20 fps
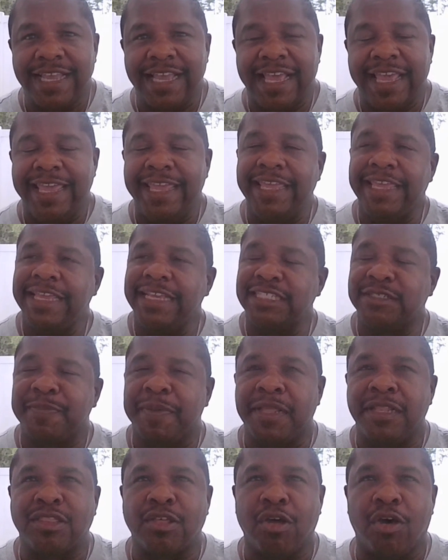He has
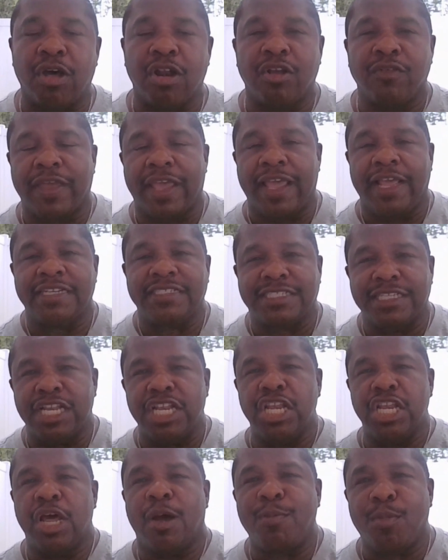been thought of as the
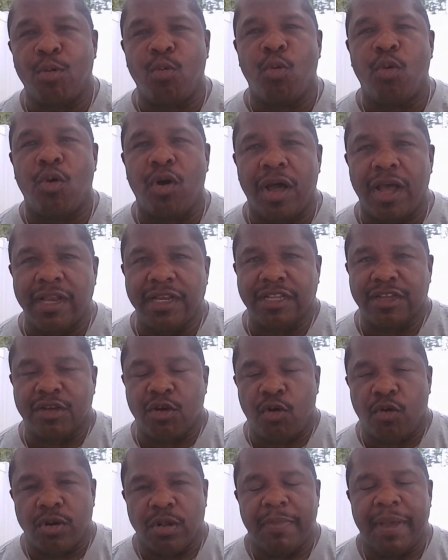number one
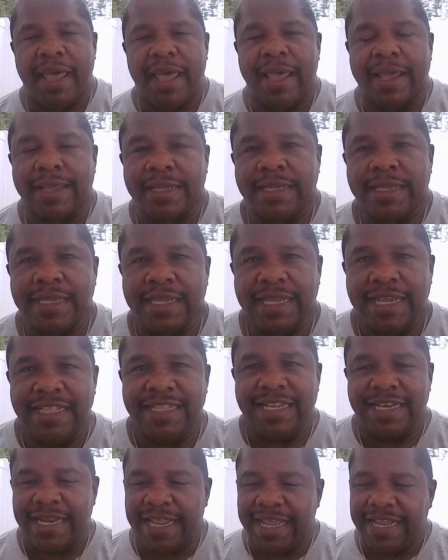cornerback in
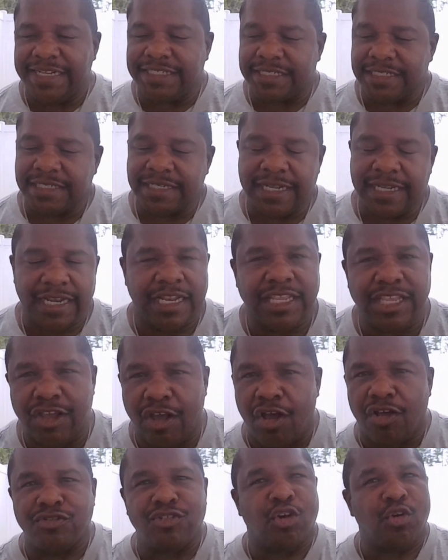the nation. And
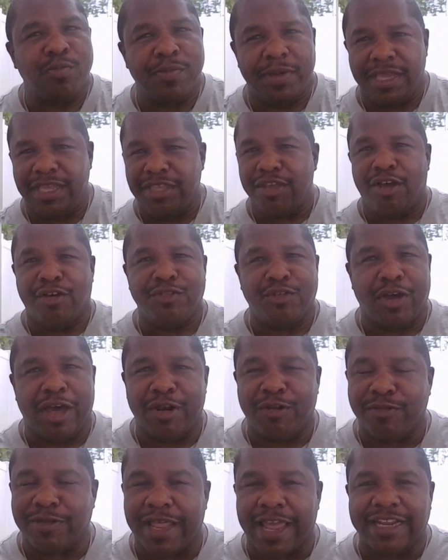y'all know me. Y'all know I
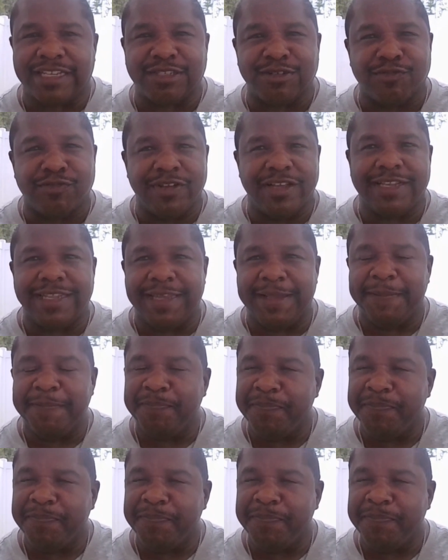don't like to really,